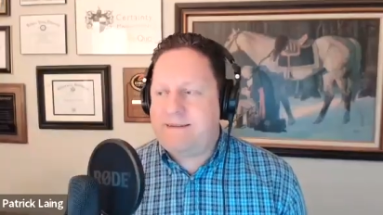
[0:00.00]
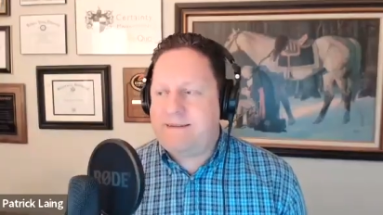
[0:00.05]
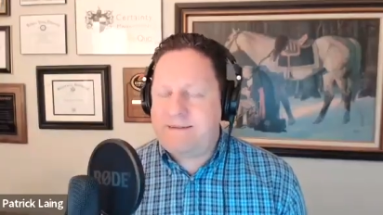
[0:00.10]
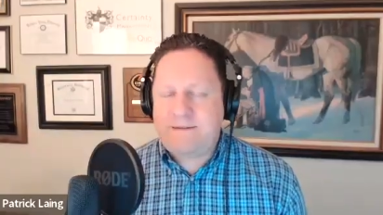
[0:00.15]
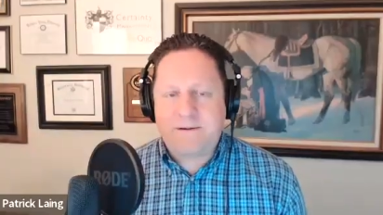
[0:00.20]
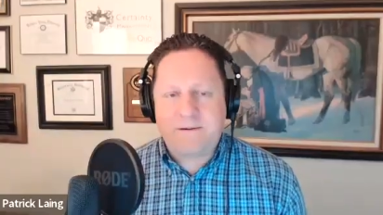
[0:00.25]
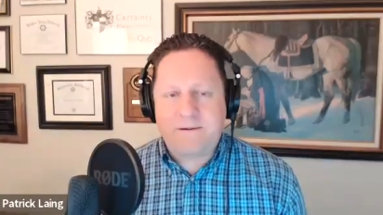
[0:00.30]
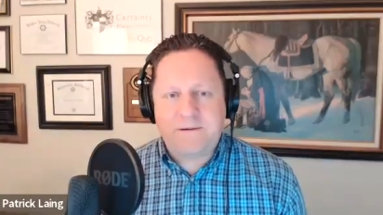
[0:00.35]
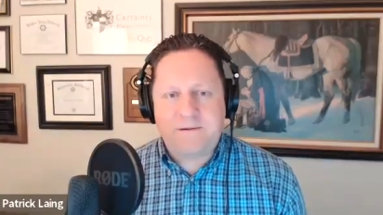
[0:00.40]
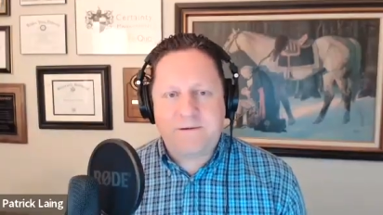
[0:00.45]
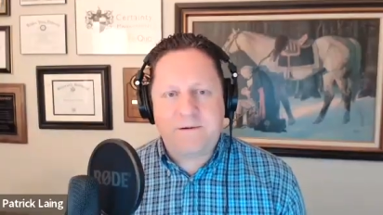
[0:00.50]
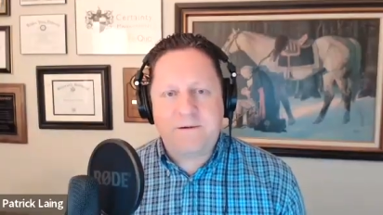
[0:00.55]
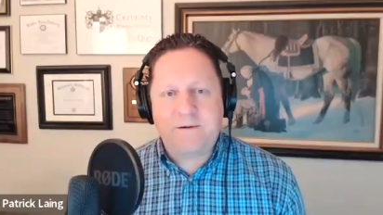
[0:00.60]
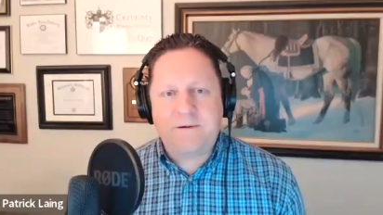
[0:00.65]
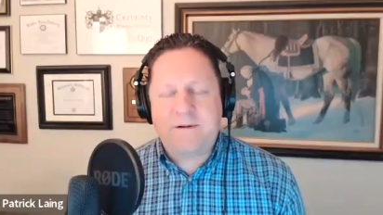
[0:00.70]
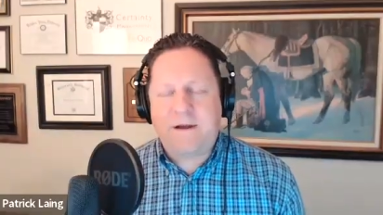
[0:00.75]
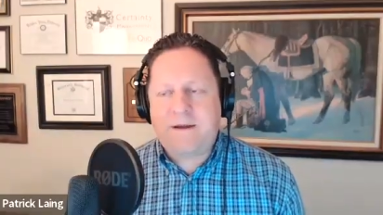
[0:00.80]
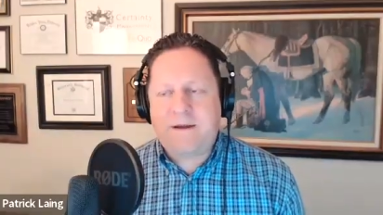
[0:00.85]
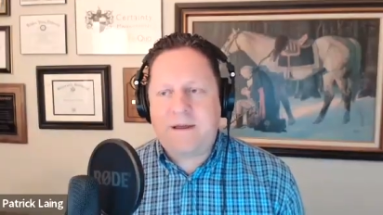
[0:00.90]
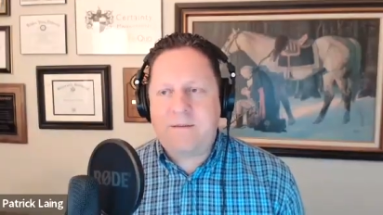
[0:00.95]
so true.
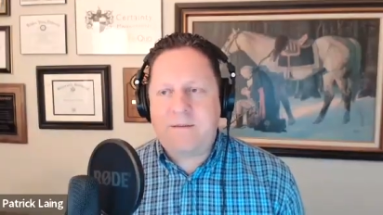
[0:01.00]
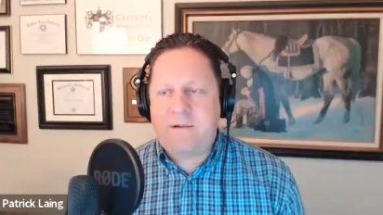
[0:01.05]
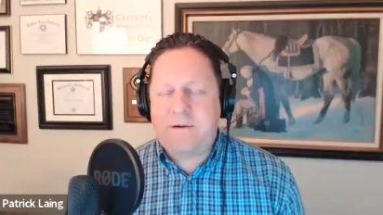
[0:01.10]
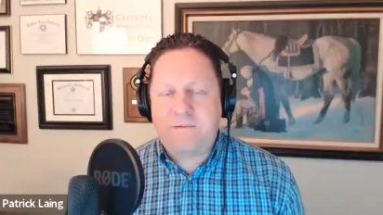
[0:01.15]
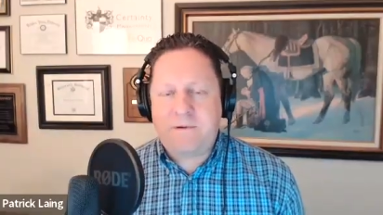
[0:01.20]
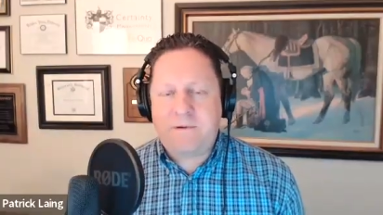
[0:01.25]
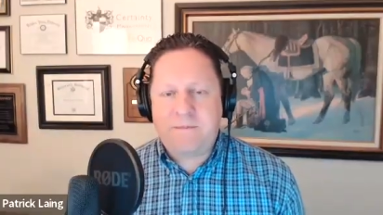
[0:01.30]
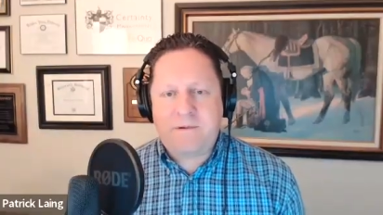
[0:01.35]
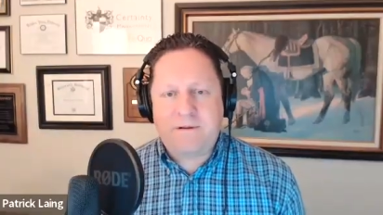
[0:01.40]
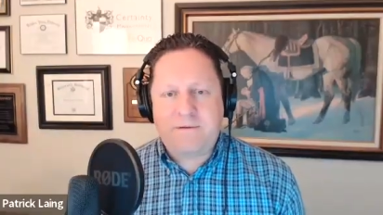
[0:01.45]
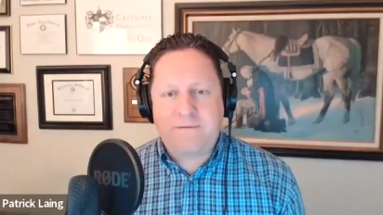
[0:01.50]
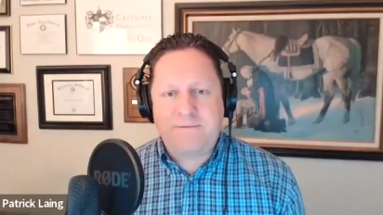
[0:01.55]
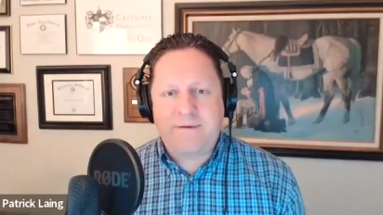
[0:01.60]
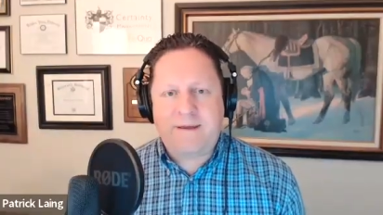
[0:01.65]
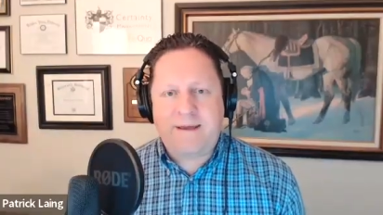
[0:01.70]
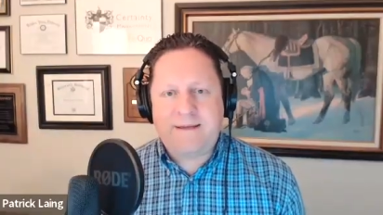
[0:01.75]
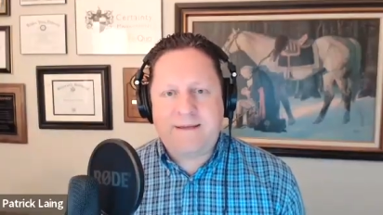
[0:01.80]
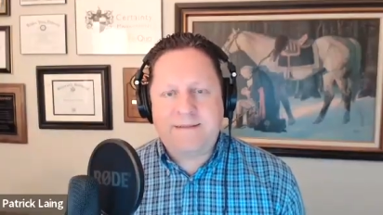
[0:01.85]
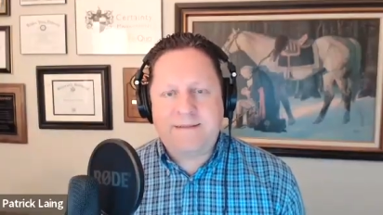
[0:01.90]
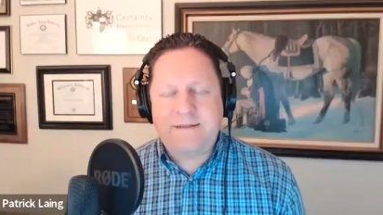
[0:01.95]
Talking about ripple
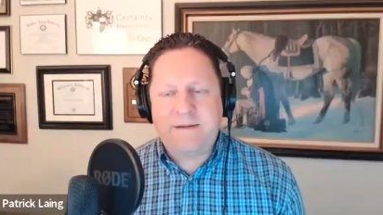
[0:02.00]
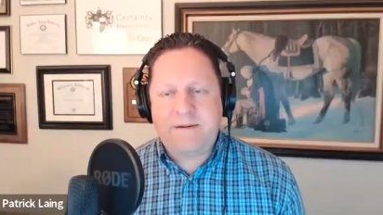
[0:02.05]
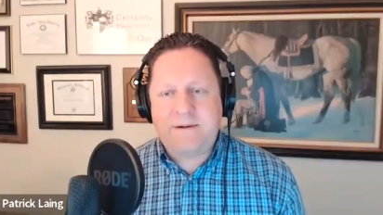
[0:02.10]
effects,